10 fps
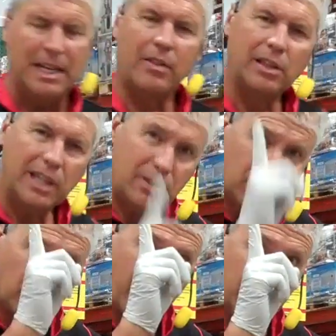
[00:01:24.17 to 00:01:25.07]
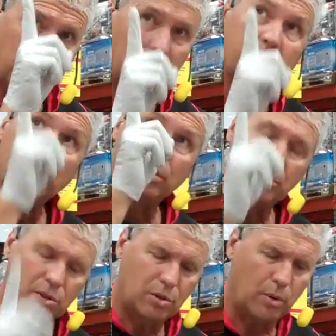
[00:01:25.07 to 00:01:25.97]
Now the links are right above. You
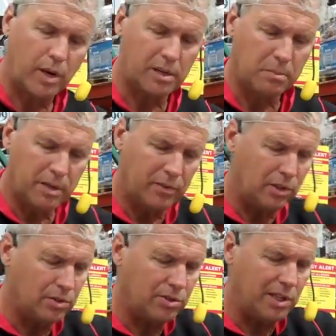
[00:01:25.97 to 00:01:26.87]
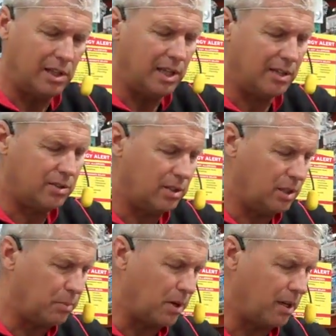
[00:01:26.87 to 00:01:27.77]
can just go right above and you'll see the links to
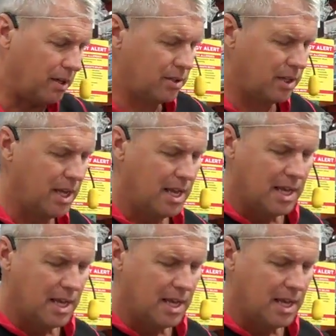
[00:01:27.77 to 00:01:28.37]
these products.